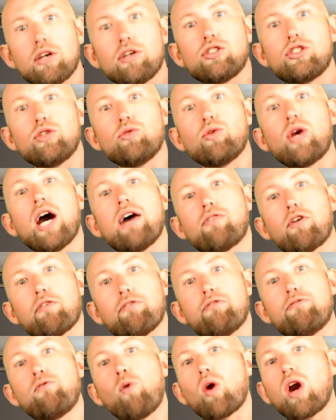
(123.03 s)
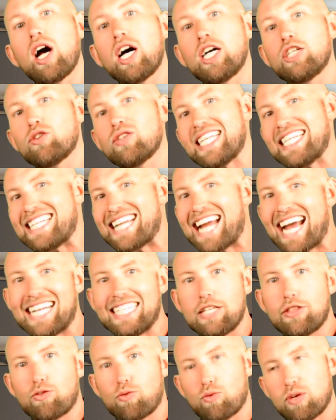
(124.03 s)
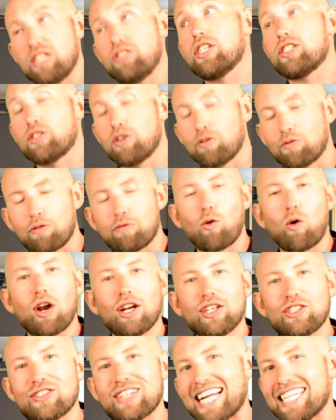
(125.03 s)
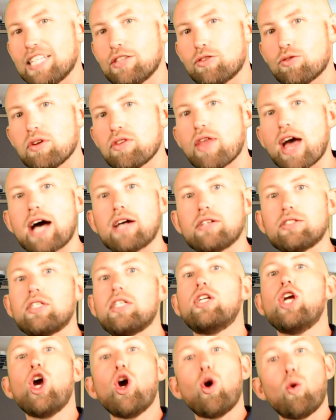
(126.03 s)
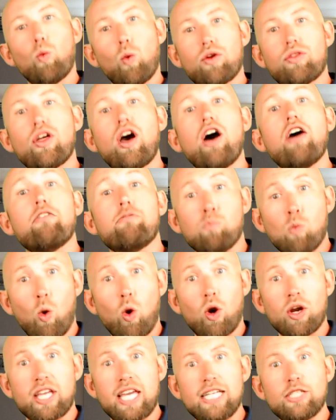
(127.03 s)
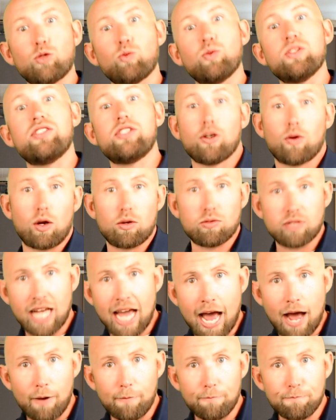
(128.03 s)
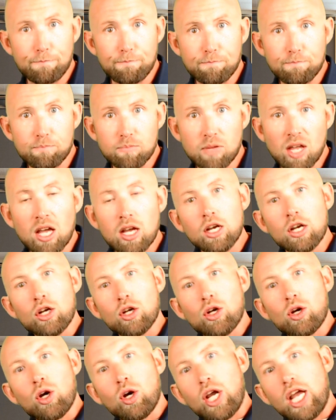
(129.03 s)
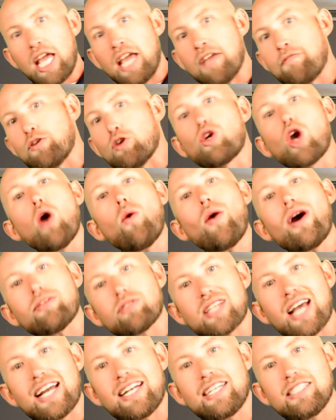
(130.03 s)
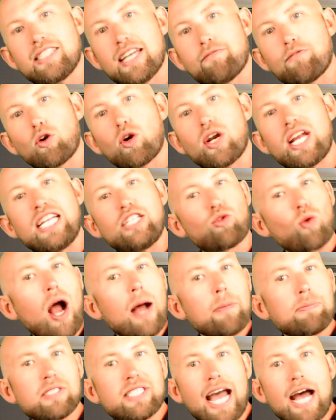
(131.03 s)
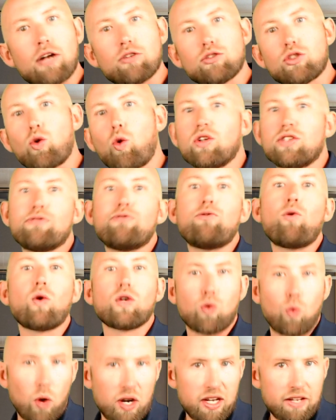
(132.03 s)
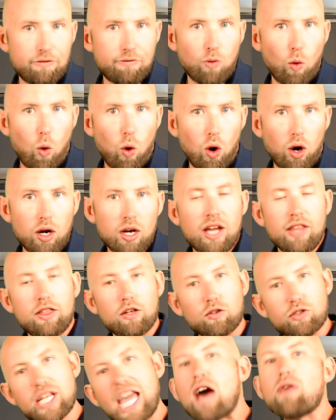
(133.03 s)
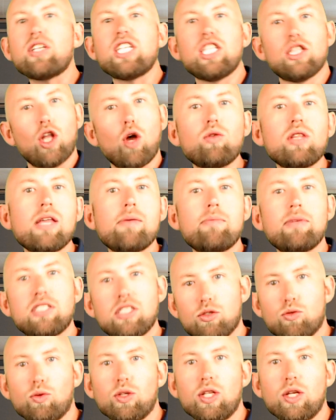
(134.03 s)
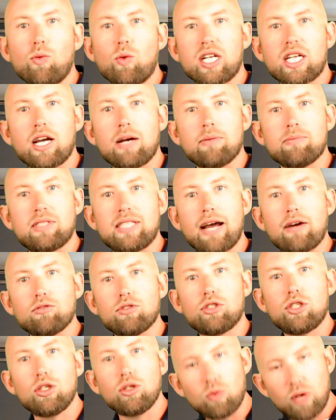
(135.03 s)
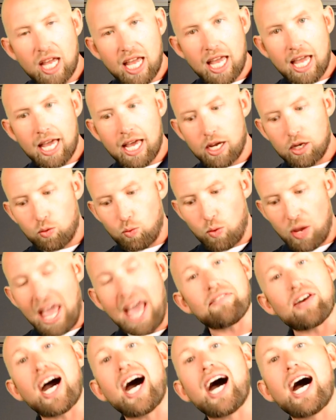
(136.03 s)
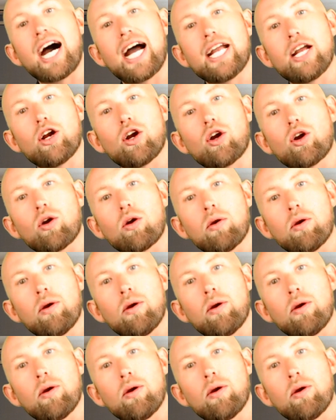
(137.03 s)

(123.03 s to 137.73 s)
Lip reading: to cover just over $493,000 worth of mortgage with zero down. If you go outside of Denver, it drops down towards $424,000. There's county loan limits is really what it comes down to, and we have a higher